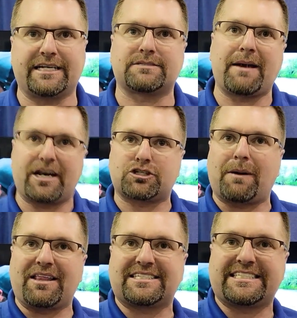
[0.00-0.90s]
It's managed
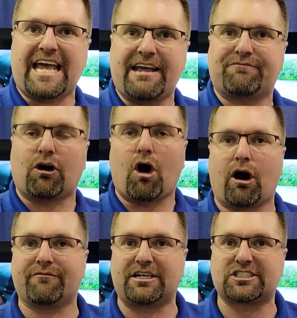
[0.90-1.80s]
by the state for
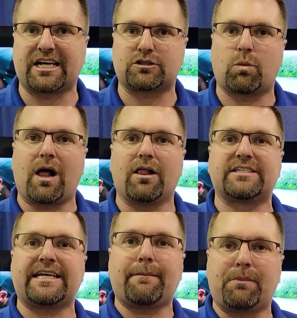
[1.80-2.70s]
harvest as well
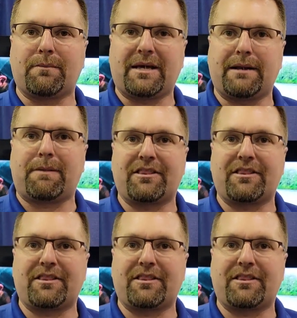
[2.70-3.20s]
as implemented